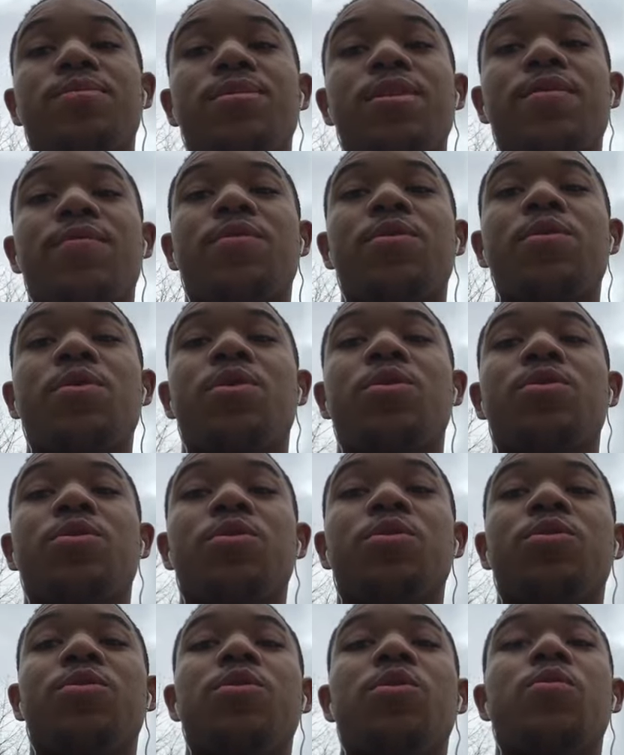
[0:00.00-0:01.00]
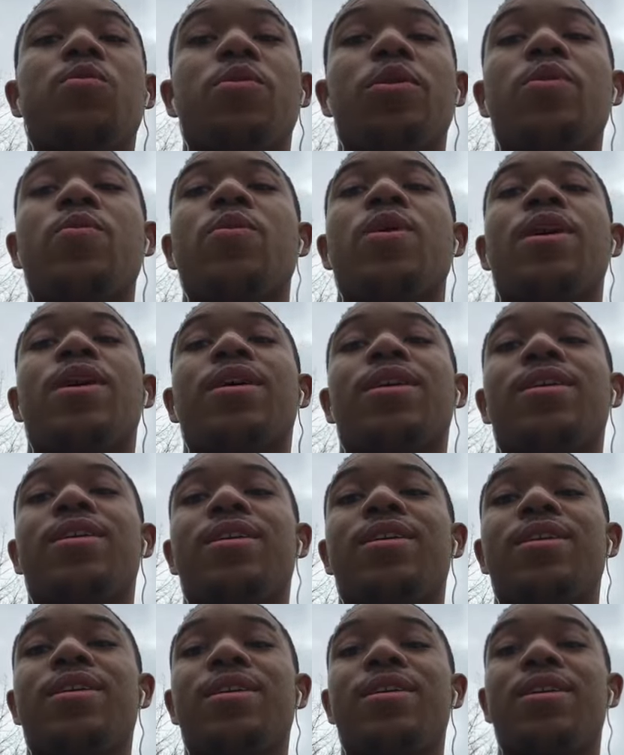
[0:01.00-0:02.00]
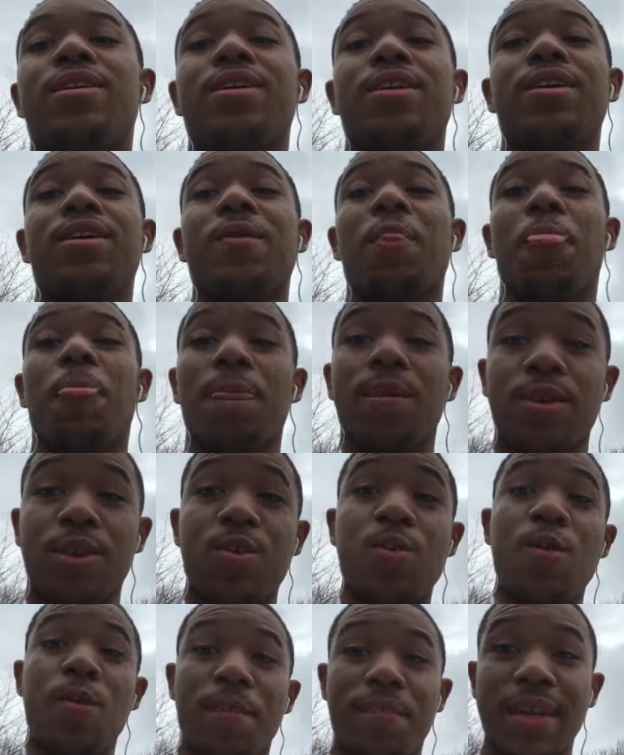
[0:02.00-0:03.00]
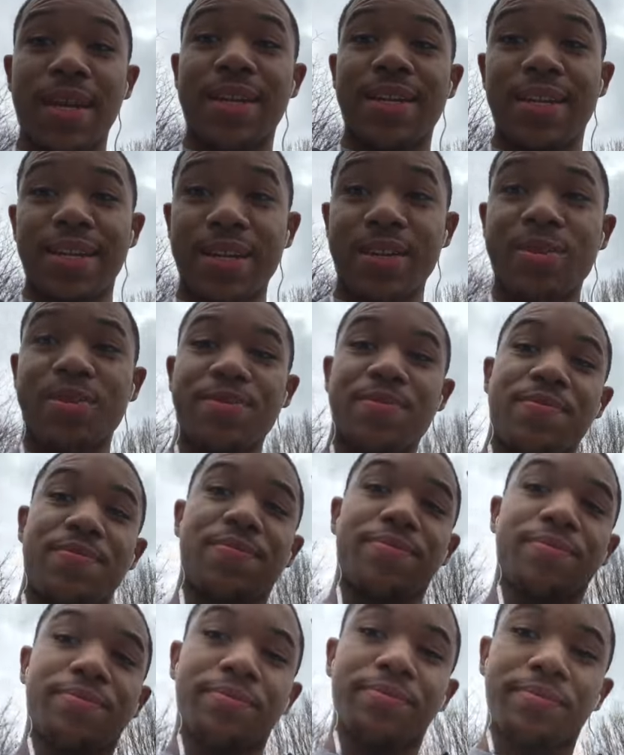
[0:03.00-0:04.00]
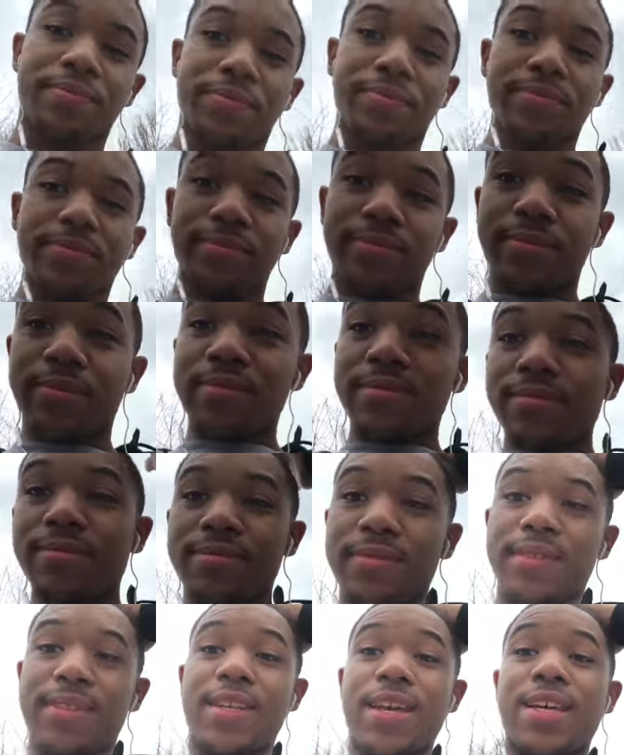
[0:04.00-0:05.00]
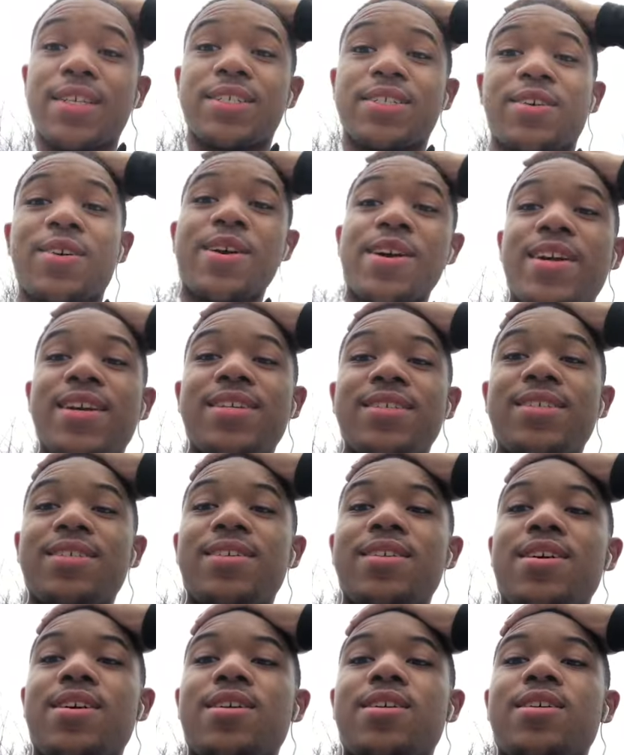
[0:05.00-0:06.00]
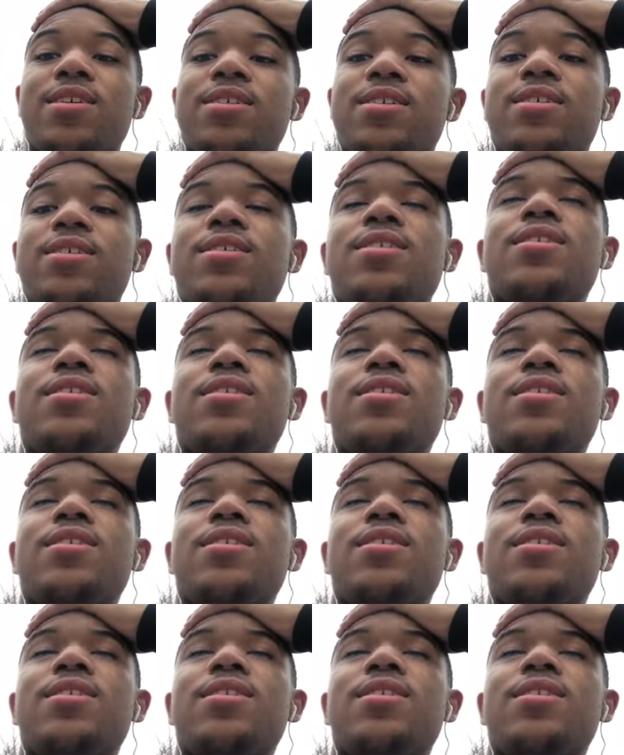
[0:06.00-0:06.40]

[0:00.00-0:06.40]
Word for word: if you're on YouTube Rewind, you a big deal. That's crazy, dog.